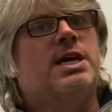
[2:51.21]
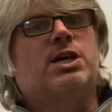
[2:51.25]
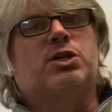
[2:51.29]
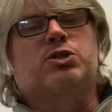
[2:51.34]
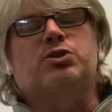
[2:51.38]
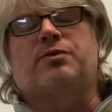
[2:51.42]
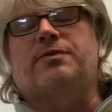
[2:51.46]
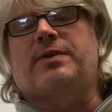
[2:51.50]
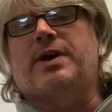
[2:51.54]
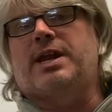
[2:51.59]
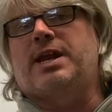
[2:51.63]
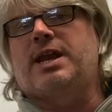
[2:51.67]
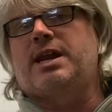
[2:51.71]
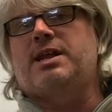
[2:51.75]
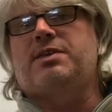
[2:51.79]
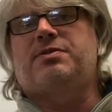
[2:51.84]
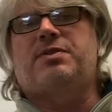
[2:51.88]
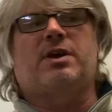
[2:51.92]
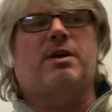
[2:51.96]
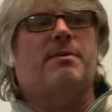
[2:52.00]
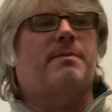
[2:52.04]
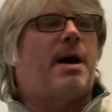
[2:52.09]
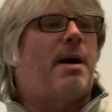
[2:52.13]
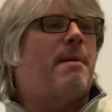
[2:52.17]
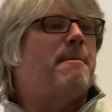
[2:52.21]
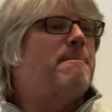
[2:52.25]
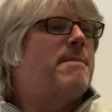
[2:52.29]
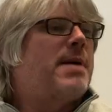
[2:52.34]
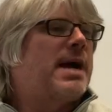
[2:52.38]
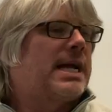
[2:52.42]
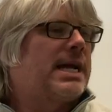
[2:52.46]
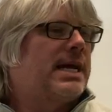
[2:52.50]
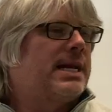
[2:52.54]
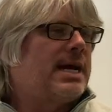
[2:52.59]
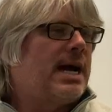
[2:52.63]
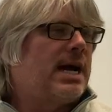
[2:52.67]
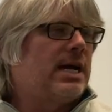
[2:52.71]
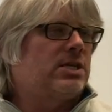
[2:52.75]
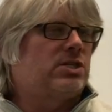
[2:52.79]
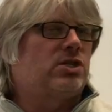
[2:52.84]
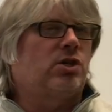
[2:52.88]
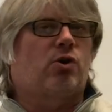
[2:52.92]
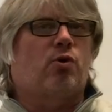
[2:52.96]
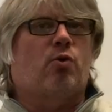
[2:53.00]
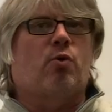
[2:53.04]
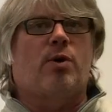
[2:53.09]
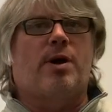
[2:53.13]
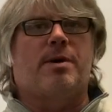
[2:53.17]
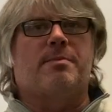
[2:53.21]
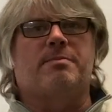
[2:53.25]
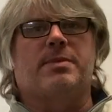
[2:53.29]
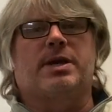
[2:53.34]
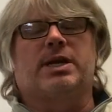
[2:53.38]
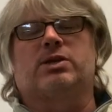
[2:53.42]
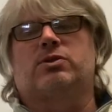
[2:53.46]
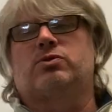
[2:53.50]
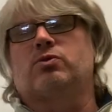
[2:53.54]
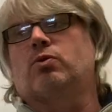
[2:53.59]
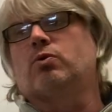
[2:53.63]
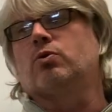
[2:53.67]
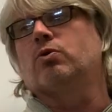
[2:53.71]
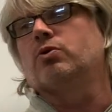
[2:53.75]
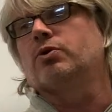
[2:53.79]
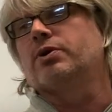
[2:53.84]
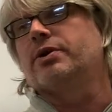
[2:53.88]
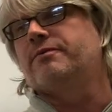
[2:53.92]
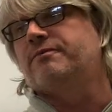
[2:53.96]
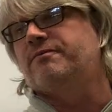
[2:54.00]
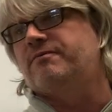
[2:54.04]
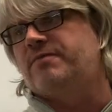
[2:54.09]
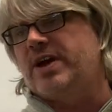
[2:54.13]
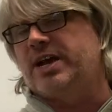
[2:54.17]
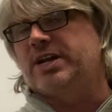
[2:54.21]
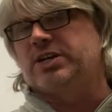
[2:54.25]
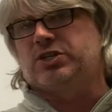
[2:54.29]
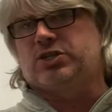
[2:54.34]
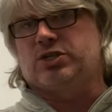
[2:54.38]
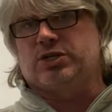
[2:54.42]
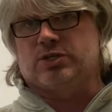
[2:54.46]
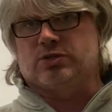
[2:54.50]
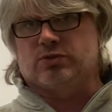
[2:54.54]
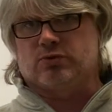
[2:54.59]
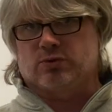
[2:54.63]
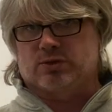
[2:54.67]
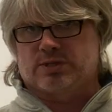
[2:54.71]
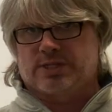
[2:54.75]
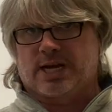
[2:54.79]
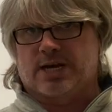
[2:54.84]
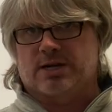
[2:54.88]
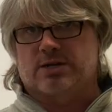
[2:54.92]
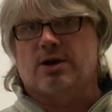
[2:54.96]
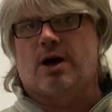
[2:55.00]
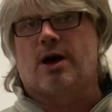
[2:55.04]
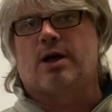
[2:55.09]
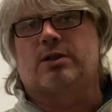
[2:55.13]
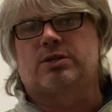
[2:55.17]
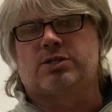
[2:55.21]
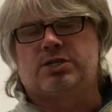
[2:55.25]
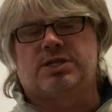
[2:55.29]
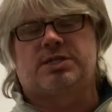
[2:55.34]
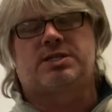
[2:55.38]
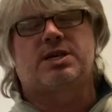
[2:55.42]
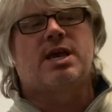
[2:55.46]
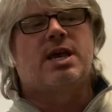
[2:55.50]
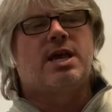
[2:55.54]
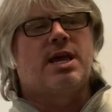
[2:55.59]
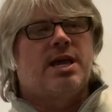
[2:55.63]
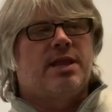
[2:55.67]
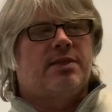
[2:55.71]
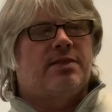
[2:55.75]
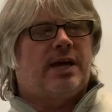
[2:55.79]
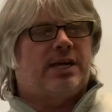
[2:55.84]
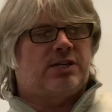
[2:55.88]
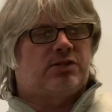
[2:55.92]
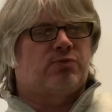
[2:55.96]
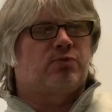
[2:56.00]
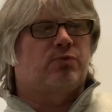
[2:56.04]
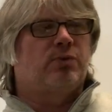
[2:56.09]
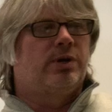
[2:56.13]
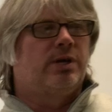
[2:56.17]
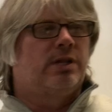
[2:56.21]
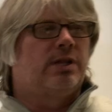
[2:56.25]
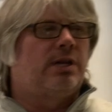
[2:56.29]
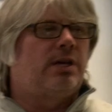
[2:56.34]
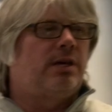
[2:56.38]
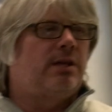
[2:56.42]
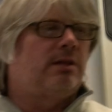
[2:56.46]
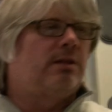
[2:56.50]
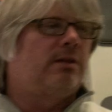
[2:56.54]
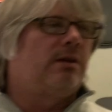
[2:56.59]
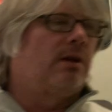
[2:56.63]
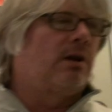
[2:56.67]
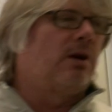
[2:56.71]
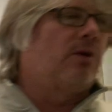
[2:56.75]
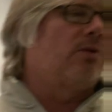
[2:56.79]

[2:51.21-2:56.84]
So if you had anything about mechanized equipment or inventions or technologies, that's really you